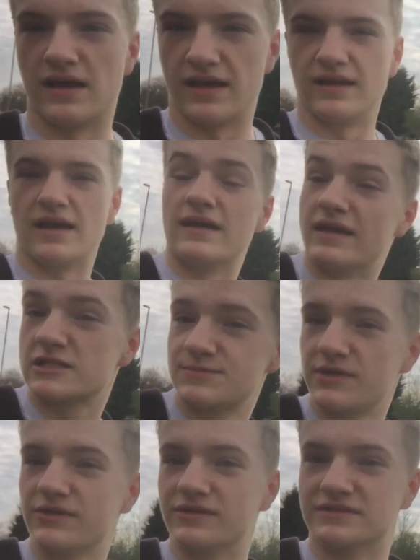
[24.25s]
an
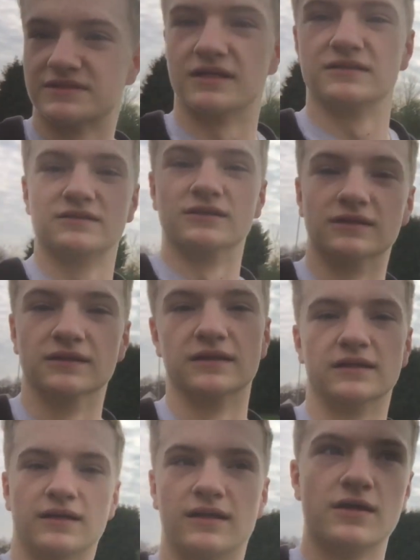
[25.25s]
experience, I'd call it,